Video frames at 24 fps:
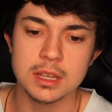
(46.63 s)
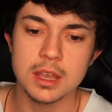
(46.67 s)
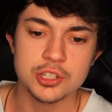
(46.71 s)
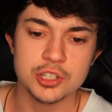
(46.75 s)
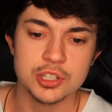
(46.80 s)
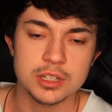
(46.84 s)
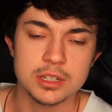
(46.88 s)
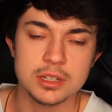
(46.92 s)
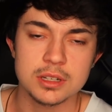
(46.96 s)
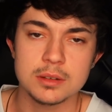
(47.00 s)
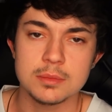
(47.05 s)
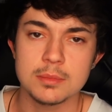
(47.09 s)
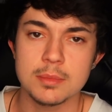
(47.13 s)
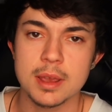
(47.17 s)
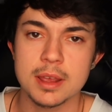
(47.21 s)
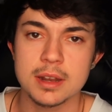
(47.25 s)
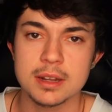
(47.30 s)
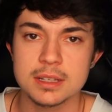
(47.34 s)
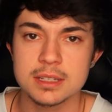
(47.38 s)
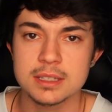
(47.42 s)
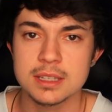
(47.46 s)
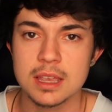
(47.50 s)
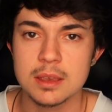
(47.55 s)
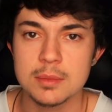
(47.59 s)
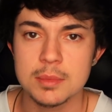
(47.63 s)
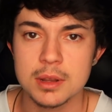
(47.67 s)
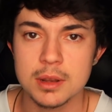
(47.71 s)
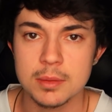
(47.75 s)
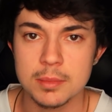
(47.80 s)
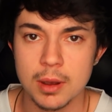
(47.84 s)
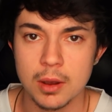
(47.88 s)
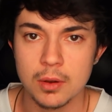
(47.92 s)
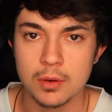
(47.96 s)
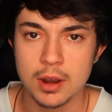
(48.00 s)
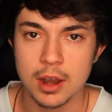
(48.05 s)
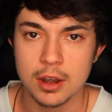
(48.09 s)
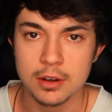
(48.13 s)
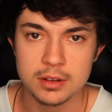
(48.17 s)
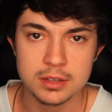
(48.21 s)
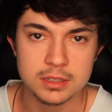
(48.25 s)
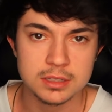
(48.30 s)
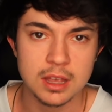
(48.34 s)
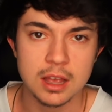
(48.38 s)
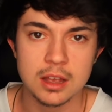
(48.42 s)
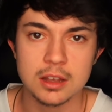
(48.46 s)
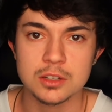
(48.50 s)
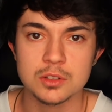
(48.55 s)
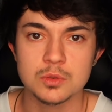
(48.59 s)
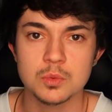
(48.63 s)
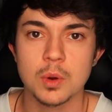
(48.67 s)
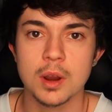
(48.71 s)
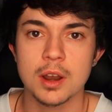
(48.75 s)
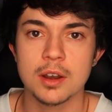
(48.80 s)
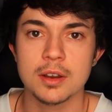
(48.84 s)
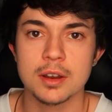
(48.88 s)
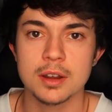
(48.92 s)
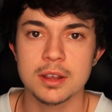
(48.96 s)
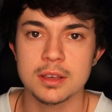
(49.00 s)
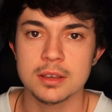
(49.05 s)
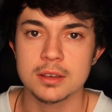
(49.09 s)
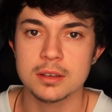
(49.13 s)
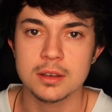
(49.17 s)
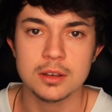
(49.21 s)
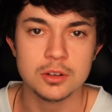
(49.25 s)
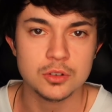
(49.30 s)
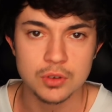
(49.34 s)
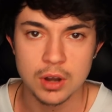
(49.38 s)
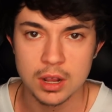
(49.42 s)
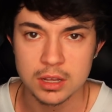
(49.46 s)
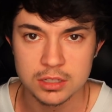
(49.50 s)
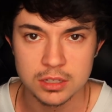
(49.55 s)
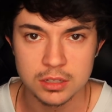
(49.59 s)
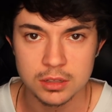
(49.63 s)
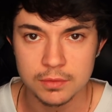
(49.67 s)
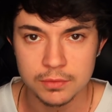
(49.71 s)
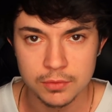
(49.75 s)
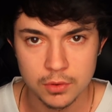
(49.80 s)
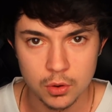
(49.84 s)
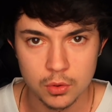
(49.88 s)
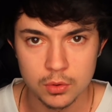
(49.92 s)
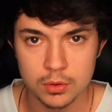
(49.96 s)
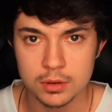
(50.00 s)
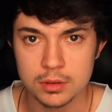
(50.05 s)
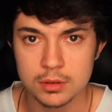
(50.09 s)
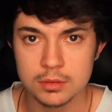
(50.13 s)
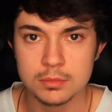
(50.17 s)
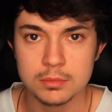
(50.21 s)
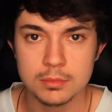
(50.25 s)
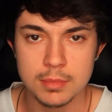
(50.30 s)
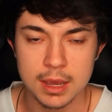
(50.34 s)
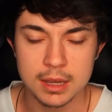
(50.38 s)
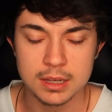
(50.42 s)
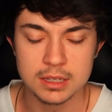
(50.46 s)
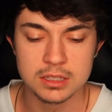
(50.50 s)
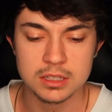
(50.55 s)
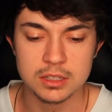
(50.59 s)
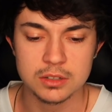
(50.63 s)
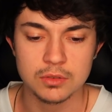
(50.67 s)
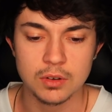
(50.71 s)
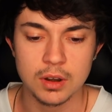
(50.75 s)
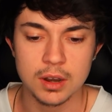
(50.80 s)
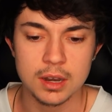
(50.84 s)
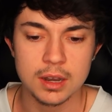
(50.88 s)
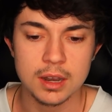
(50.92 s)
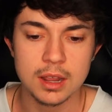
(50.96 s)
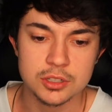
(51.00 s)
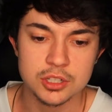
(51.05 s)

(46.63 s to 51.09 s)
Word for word: she made a statement about Harry Styles wearing a dress on the Vogue magazine, right?